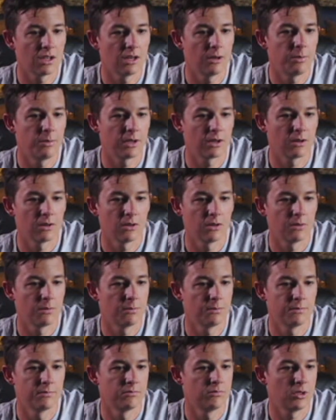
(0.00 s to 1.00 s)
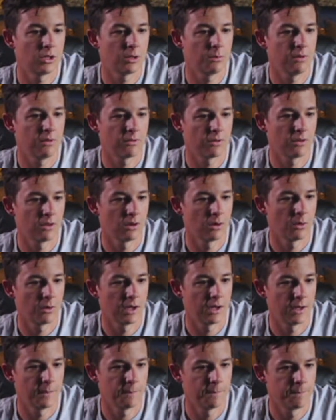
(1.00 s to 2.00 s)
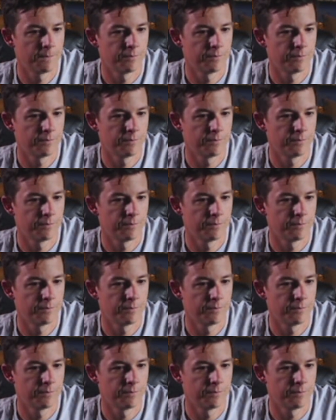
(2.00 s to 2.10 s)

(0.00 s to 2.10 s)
In a bigger room, you can be further away.